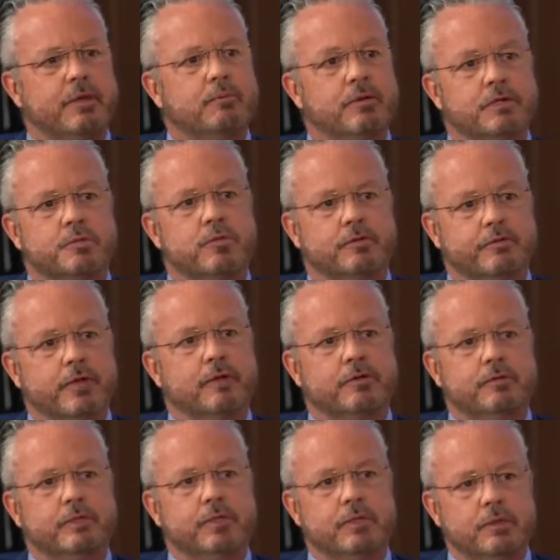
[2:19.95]
I think, much more
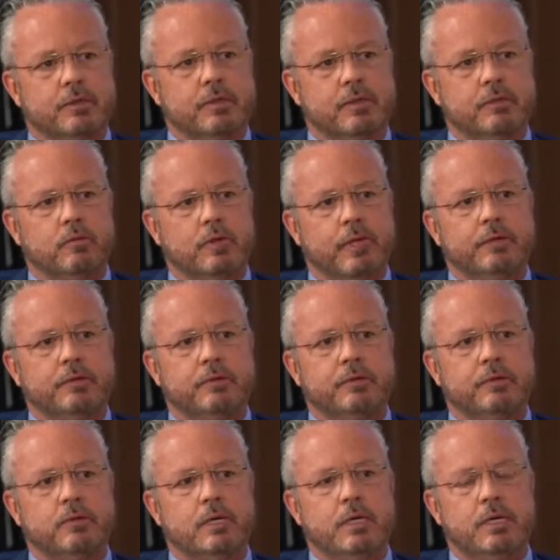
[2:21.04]
effectively in what I
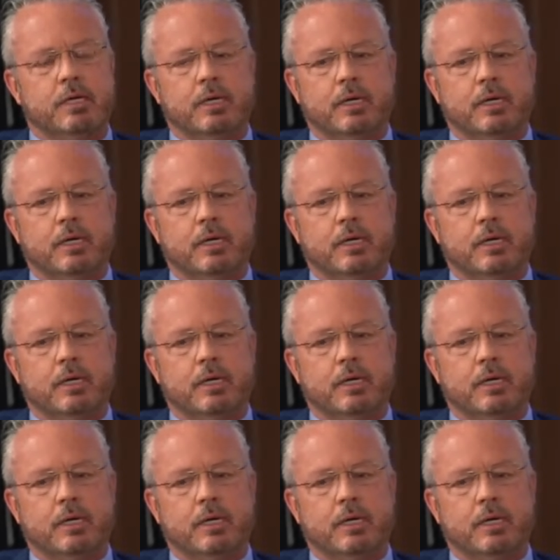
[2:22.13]
do.